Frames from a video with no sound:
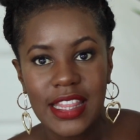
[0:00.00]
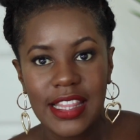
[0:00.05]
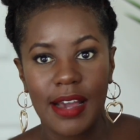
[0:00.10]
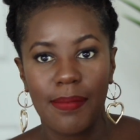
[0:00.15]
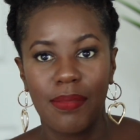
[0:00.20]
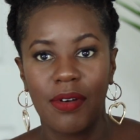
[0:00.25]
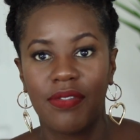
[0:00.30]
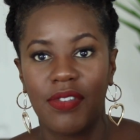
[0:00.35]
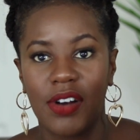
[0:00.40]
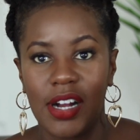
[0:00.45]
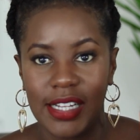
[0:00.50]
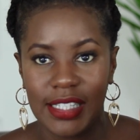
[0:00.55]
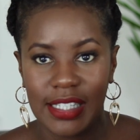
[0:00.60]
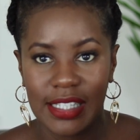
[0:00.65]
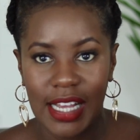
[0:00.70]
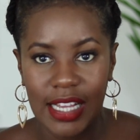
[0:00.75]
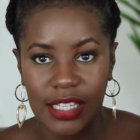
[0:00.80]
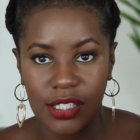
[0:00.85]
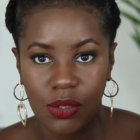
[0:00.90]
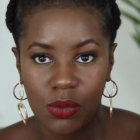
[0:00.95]
that provides
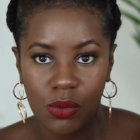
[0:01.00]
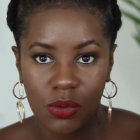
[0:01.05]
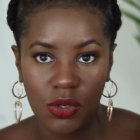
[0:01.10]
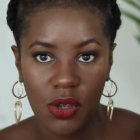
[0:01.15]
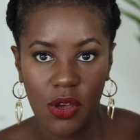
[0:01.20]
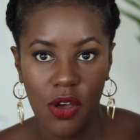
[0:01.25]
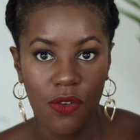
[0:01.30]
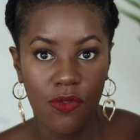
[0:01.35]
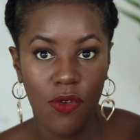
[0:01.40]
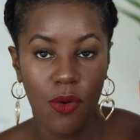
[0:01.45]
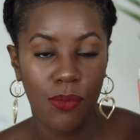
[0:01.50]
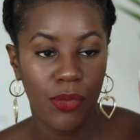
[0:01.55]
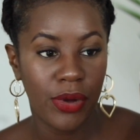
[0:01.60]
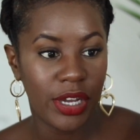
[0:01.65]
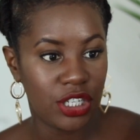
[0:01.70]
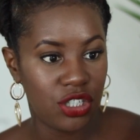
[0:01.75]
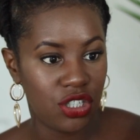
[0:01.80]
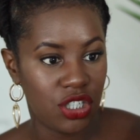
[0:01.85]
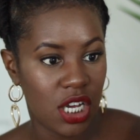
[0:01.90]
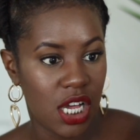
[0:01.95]
that sort of
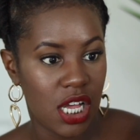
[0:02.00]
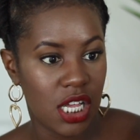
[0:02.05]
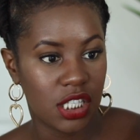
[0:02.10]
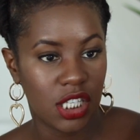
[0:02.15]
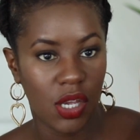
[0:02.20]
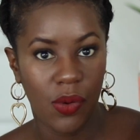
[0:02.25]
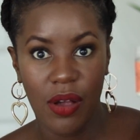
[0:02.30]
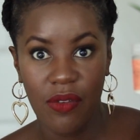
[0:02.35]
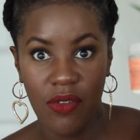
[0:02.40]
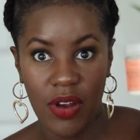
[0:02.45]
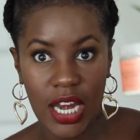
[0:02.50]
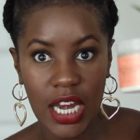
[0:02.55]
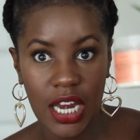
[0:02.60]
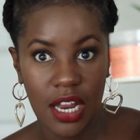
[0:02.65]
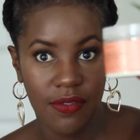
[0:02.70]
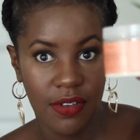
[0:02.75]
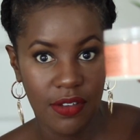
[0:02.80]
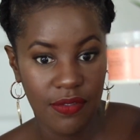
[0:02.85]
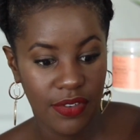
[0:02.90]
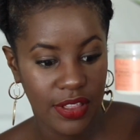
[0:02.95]
moisture. So I really
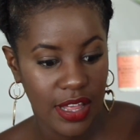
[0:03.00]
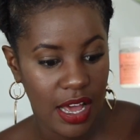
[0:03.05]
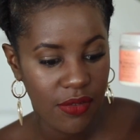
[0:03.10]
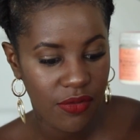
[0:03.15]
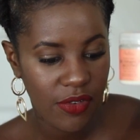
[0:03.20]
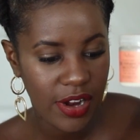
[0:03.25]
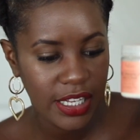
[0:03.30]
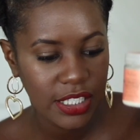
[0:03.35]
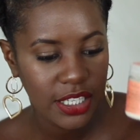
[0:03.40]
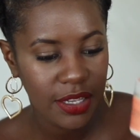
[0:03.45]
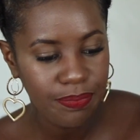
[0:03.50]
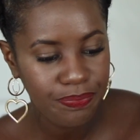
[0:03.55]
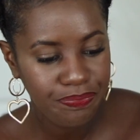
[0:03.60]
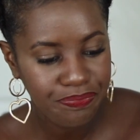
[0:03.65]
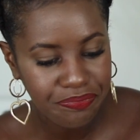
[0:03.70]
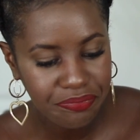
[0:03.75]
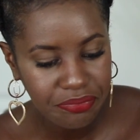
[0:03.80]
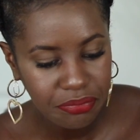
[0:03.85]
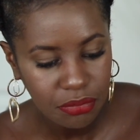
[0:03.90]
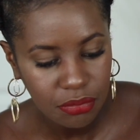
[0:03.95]
love it for that reason.
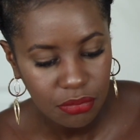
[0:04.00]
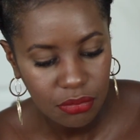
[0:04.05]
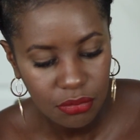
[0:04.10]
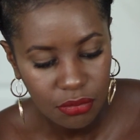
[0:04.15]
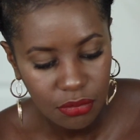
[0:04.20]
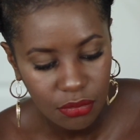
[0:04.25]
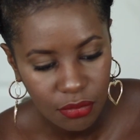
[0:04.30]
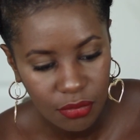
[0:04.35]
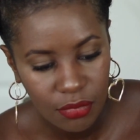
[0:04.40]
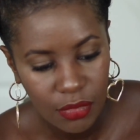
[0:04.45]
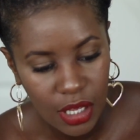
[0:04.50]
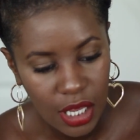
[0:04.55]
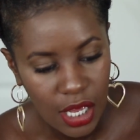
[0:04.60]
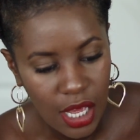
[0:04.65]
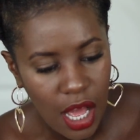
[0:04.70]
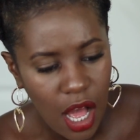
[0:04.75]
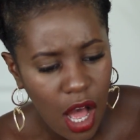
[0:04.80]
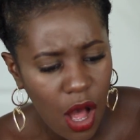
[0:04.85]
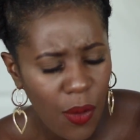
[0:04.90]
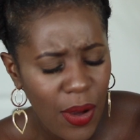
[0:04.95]

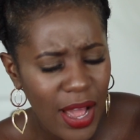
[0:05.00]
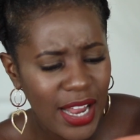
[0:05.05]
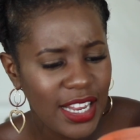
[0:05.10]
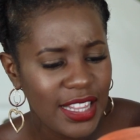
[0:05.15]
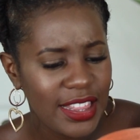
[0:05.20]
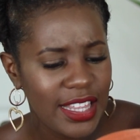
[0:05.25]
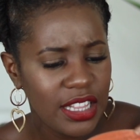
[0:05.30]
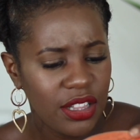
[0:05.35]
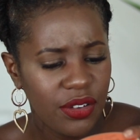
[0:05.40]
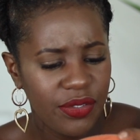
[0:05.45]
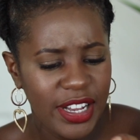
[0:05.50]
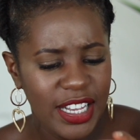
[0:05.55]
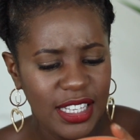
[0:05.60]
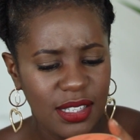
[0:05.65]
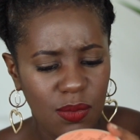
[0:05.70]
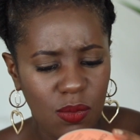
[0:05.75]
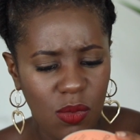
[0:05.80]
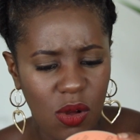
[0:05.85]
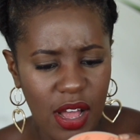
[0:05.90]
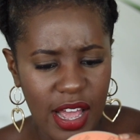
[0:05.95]
Oh, and I think the
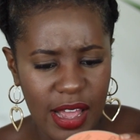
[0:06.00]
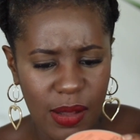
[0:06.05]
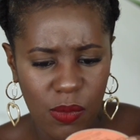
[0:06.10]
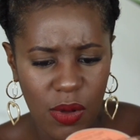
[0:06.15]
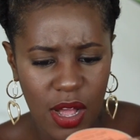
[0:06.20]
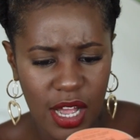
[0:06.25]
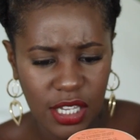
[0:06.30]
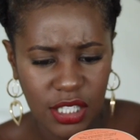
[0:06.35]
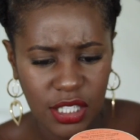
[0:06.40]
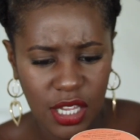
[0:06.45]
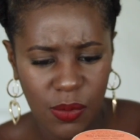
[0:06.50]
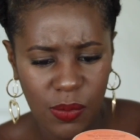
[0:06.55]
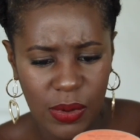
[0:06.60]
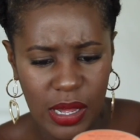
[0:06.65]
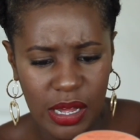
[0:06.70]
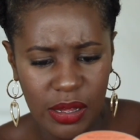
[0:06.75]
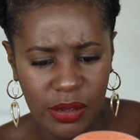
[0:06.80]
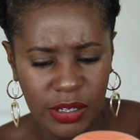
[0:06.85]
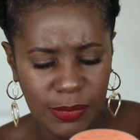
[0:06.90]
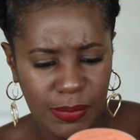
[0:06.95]
reason why it works so
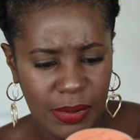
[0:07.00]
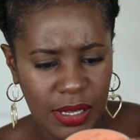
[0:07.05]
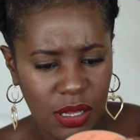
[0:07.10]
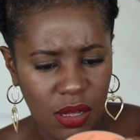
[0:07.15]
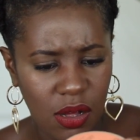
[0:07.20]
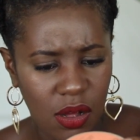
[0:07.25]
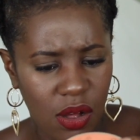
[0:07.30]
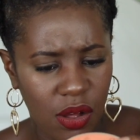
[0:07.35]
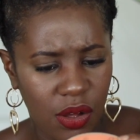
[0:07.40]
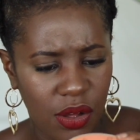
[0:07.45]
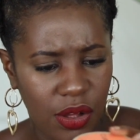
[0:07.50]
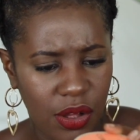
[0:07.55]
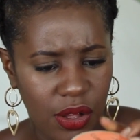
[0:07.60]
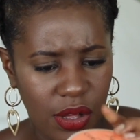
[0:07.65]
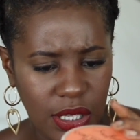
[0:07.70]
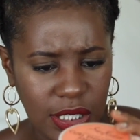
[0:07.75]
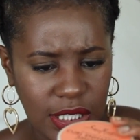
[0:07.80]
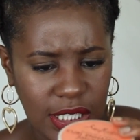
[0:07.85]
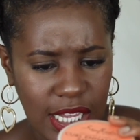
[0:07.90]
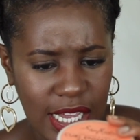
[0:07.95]
well is
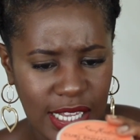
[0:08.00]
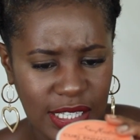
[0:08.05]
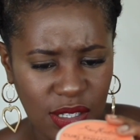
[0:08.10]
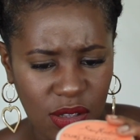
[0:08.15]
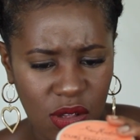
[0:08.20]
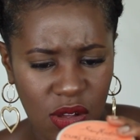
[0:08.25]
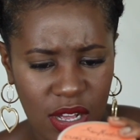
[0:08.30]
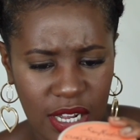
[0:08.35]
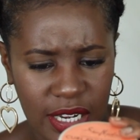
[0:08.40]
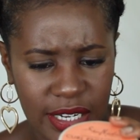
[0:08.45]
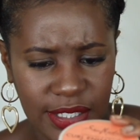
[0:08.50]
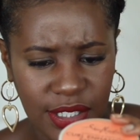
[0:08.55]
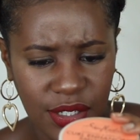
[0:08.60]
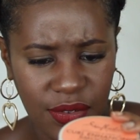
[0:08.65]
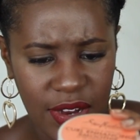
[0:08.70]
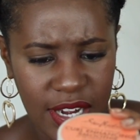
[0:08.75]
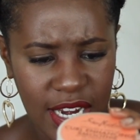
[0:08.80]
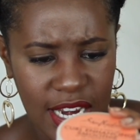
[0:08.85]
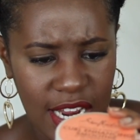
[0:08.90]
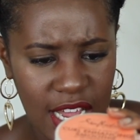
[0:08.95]
because it's got
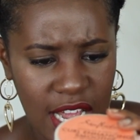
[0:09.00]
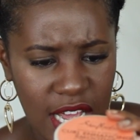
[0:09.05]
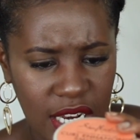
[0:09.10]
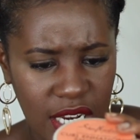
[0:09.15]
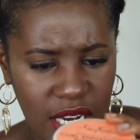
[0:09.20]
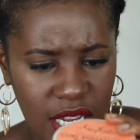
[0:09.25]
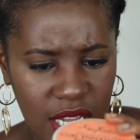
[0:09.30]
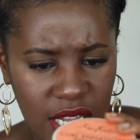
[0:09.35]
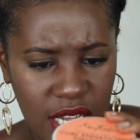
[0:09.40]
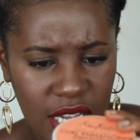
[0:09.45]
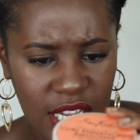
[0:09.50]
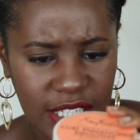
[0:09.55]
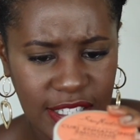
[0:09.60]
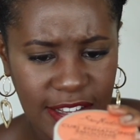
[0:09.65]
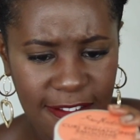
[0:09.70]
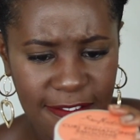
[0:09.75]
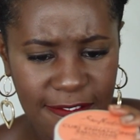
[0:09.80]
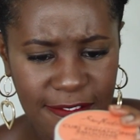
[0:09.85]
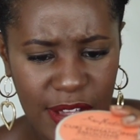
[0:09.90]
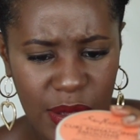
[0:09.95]
glycerin in it. Because
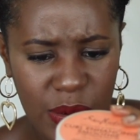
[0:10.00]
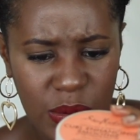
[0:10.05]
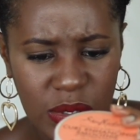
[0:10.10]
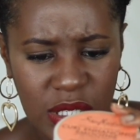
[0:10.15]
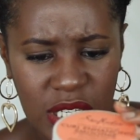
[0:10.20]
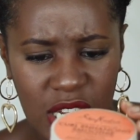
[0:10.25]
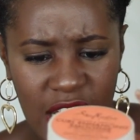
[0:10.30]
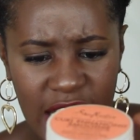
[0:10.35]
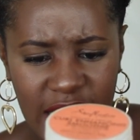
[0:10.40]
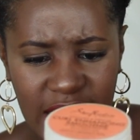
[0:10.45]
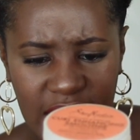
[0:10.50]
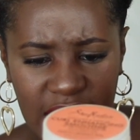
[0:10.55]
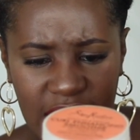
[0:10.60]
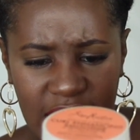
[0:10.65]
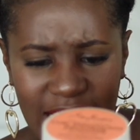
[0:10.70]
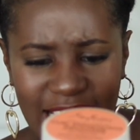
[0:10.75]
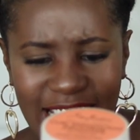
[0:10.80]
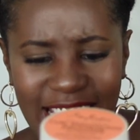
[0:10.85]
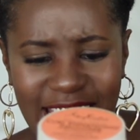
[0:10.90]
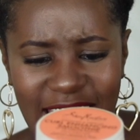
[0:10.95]
it feels like,
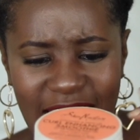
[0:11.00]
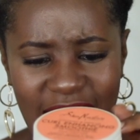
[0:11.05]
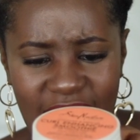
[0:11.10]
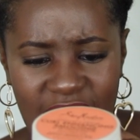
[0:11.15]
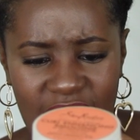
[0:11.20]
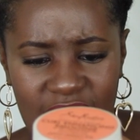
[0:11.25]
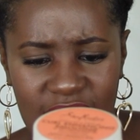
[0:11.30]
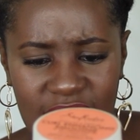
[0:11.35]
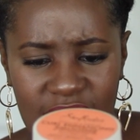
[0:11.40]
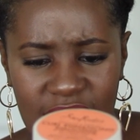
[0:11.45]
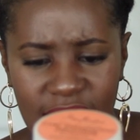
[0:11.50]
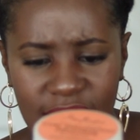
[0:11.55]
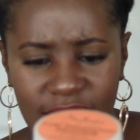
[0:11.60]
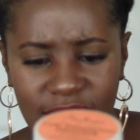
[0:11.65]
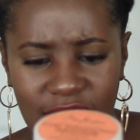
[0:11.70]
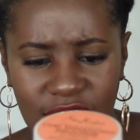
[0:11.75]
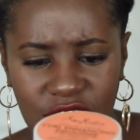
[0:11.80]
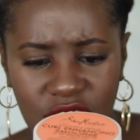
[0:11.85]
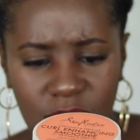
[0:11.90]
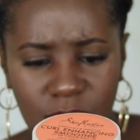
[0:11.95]
yeah,
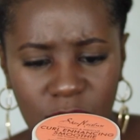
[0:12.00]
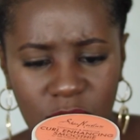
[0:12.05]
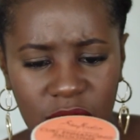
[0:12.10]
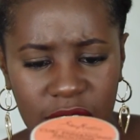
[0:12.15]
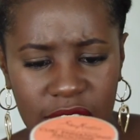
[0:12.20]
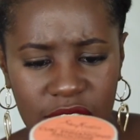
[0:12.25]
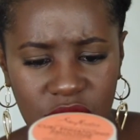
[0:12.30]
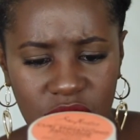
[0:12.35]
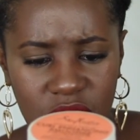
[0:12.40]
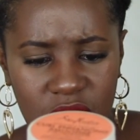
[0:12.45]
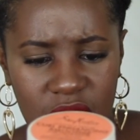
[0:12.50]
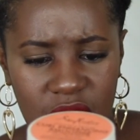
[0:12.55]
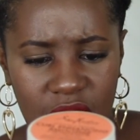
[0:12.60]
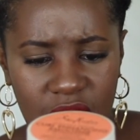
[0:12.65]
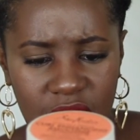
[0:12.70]
vegetable glycerin.